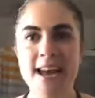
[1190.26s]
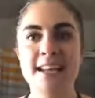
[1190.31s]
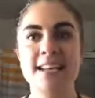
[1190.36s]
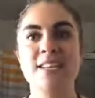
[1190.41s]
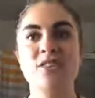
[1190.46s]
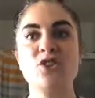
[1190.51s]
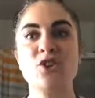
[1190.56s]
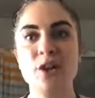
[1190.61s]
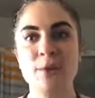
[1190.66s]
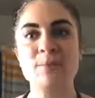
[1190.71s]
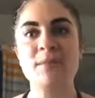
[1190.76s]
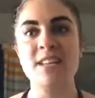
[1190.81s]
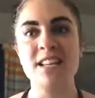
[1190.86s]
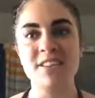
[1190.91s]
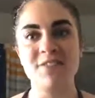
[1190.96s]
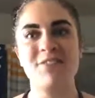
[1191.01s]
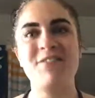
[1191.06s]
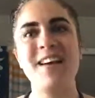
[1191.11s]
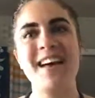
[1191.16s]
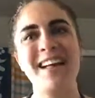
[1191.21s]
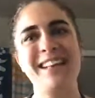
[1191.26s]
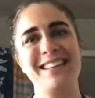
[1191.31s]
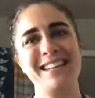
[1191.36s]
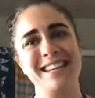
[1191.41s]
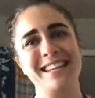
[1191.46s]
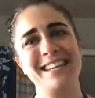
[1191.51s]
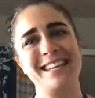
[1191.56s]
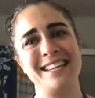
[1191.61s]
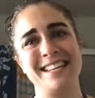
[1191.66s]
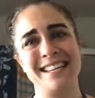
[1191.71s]
and he tripped and he fell and
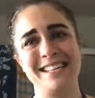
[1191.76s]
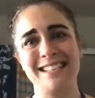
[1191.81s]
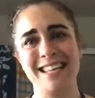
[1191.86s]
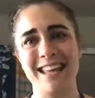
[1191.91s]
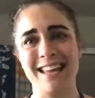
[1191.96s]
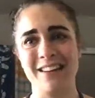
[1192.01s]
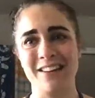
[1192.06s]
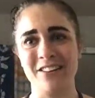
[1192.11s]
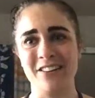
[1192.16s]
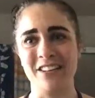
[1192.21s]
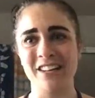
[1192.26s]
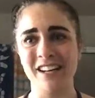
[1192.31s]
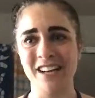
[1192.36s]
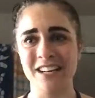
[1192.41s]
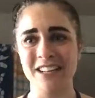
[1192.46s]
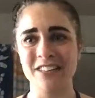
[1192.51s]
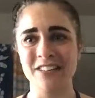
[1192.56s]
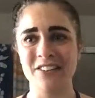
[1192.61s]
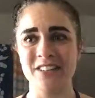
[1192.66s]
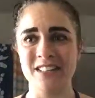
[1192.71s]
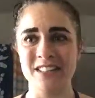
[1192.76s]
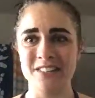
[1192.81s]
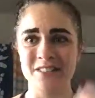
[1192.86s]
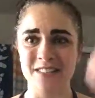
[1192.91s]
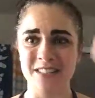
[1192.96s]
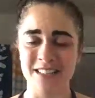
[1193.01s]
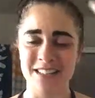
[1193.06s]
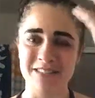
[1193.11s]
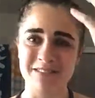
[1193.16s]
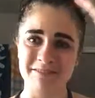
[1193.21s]
he hit his head on the concrete, so
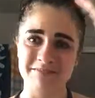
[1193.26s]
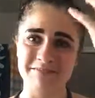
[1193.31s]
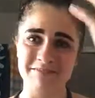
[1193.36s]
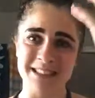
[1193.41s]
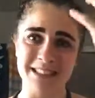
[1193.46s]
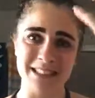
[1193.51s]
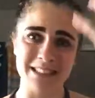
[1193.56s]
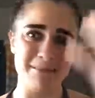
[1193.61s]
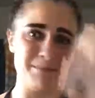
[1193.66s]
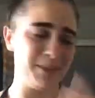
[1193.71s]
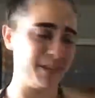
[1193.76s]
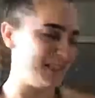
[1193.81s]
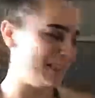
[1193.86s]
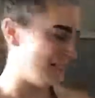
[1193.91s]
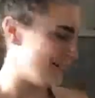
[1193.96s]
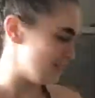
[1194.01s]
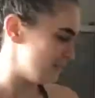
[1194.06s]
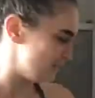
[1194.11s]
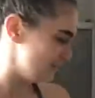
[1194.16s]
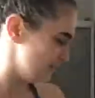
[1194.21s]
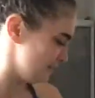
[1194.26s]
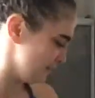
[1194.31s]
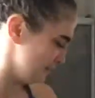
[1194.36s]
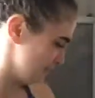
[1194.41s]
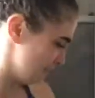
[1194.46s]
he got a really big little